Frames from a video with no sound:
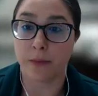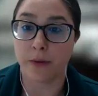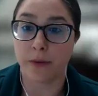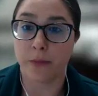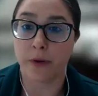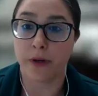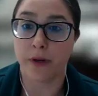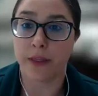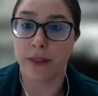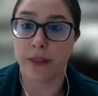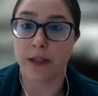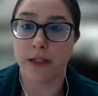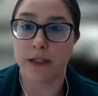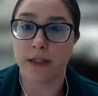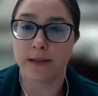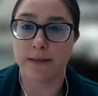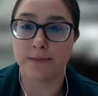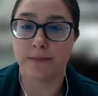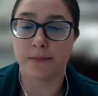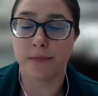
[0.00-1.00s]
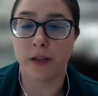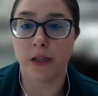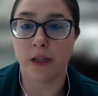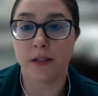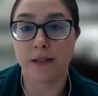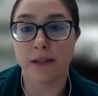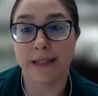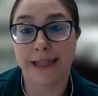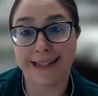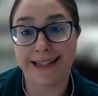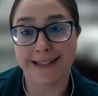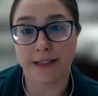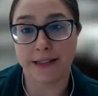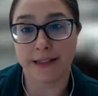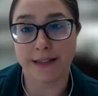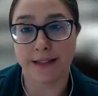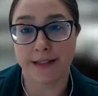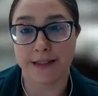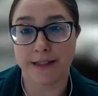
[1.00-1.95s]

but one of the cases that